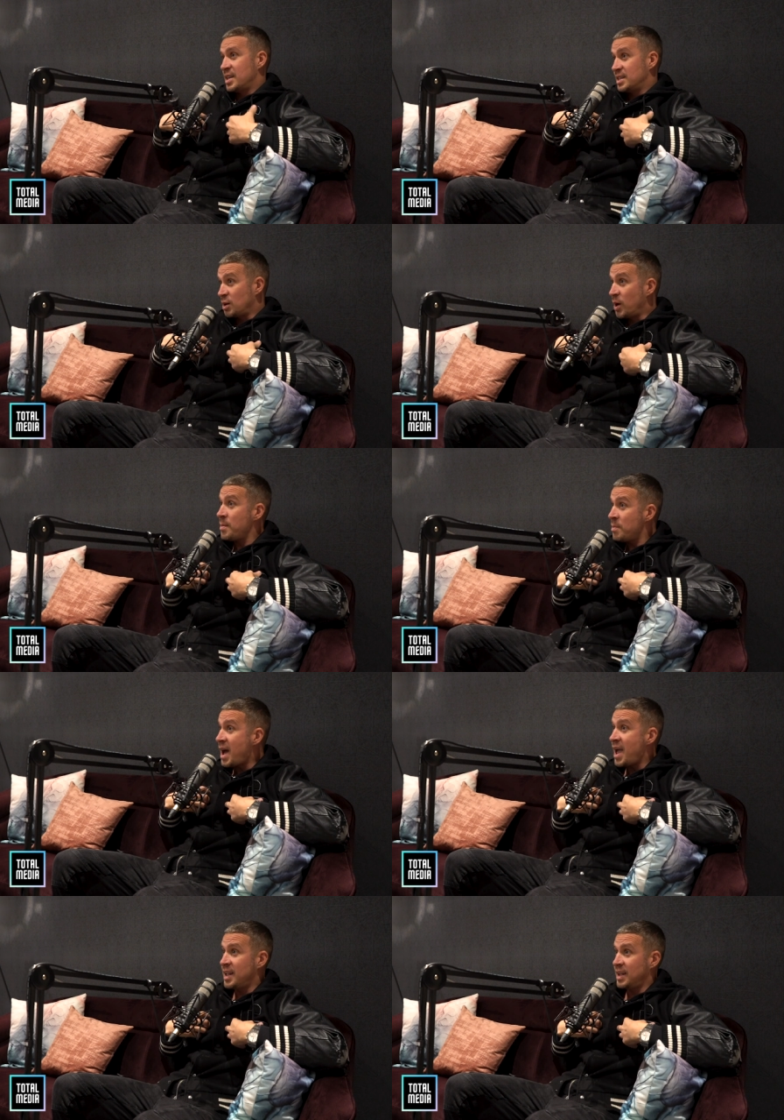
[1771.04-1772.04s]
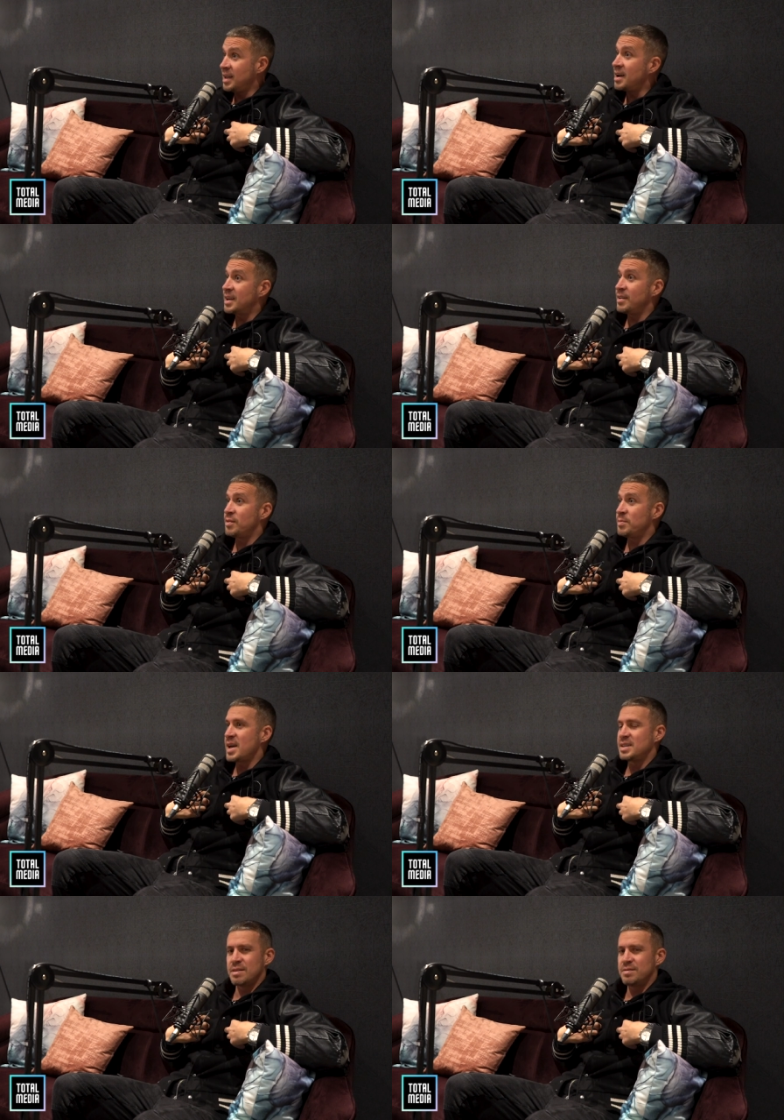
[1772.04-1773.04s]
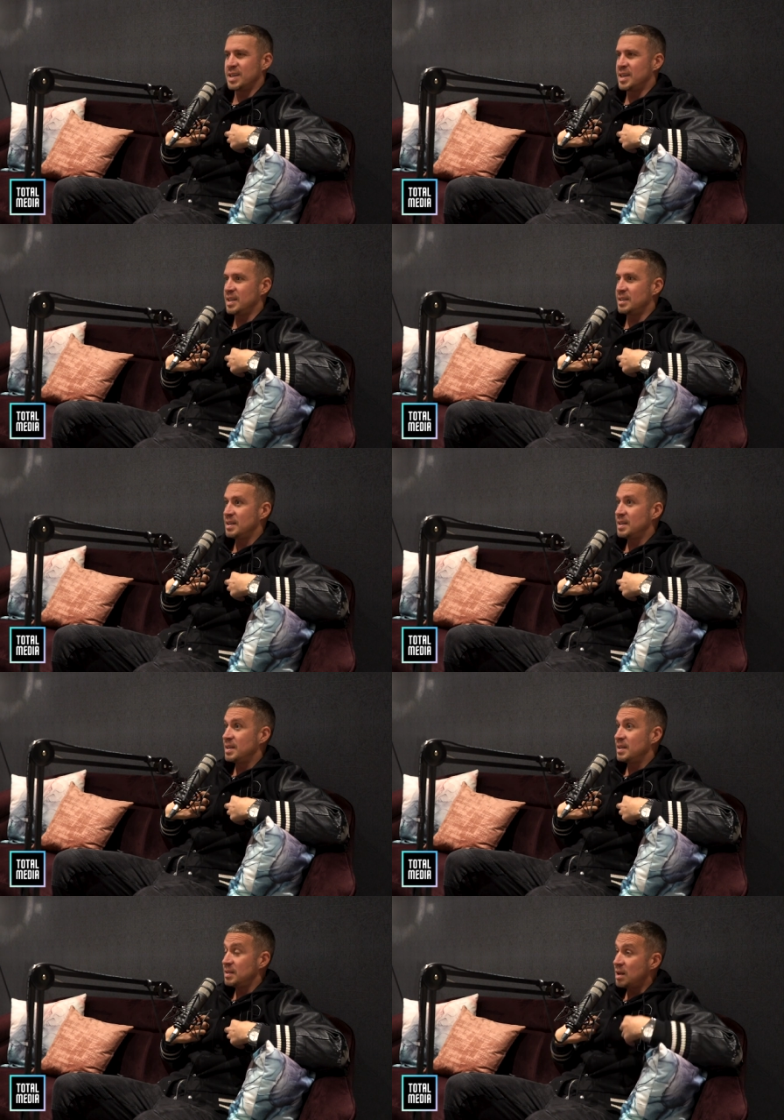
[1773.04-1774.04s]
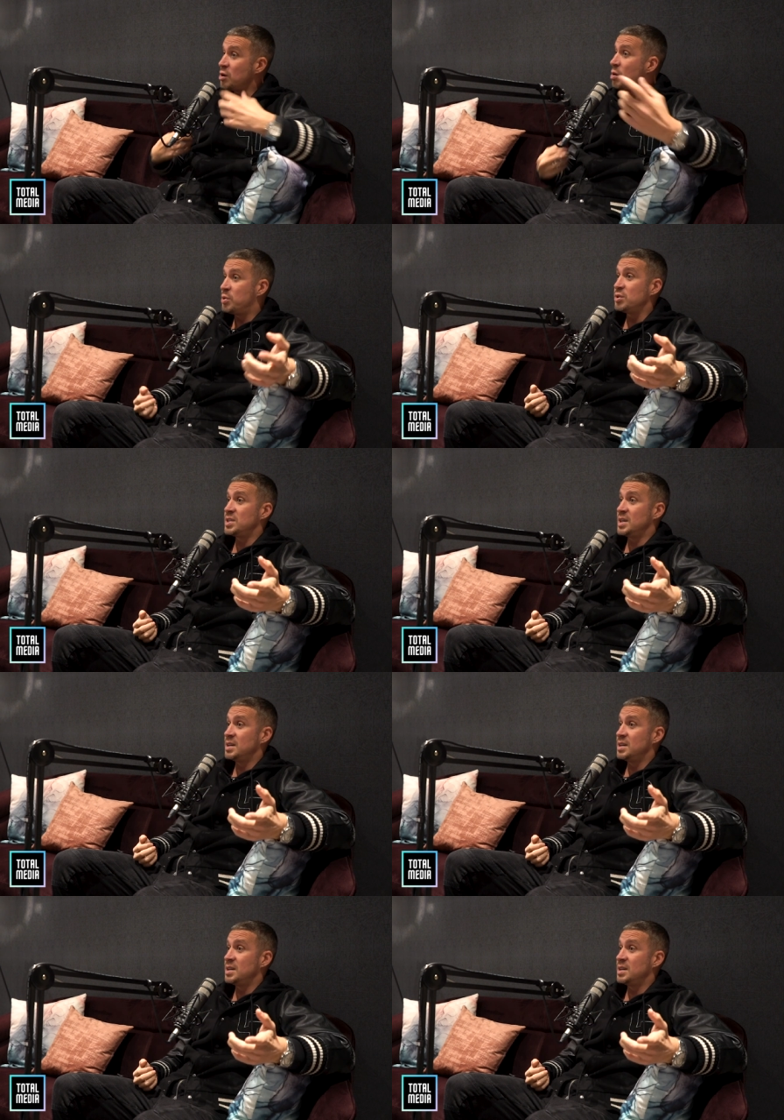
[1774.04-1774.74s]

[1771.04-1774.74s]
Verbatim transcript: So in my head, a young kid from Batsy, I'm thinking, now you're a pussy.